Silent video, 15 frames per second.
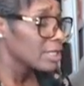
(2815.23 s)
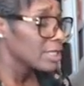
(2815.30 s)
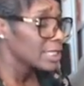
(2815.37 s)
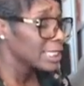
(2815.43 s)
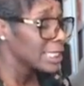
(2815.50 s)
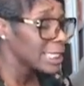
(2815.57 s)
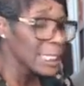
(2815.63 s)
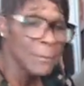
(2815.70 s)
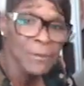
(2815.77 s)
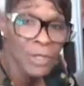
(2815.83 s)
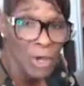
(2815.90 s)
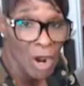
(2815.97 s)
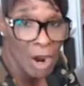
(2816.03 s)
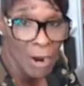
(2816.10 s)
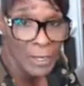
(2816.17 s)
keep
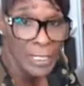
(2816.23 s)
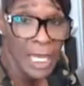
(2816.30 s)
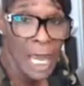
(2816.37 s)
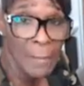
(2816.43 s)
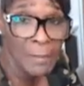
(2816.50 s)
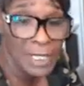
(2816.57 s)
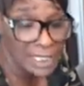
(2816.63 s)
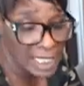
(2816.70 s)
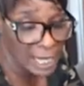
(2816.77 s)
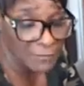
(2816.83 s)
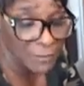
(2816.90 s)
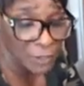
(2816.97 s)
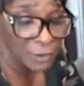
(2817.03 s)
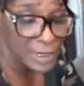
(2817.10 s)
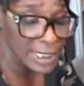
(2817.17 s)
your hard copies
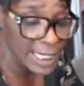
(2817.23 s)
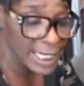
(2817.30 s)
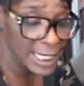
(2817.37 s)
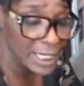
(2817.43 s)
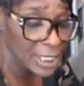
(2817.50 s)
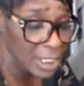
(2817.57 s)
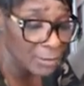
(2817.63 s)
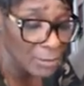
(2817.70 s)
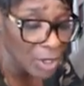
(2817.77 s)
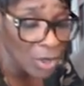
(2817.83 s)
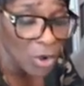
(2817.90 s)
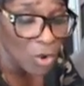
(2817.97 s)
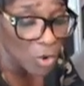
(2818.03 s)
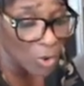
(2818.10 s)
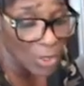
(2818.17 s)
after you scan them
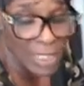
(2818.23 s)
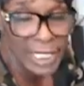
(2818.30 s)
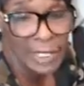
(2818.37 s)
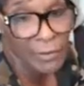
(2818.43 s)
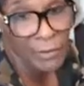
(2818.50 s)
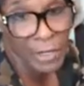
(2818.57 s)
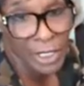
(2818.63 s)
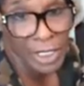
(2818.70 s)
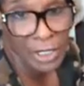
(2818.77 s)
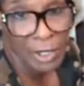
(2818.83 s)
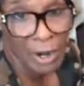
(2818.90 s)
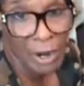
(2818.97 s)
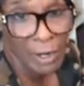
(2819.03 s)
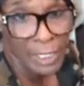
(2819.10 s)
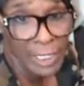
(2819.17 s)
or get rid of
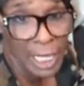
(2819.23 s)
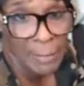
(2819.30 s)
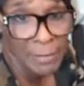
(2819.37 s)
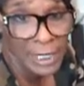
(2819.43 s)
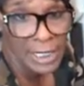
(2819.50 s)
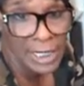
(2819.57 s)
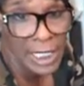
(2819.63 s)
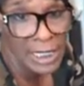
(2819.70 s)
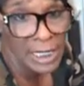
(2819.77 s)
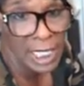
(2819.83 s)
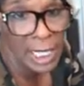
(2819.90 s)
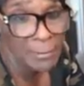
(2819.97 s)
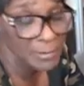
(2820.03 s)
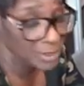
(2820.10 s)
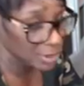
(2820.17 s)
your hard copies. That's
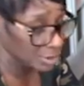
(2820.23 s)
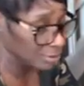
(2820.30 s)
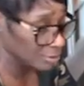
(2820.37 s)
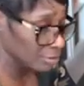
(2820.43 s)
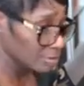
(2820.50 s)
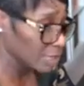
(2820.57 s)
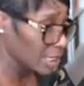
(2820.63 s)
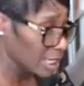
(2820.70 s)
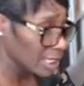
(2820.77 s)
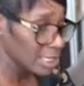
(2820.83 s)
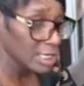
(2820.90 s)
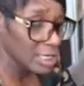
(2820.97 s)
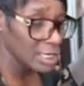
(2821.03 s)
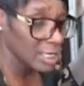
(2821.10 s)
up to you, okay?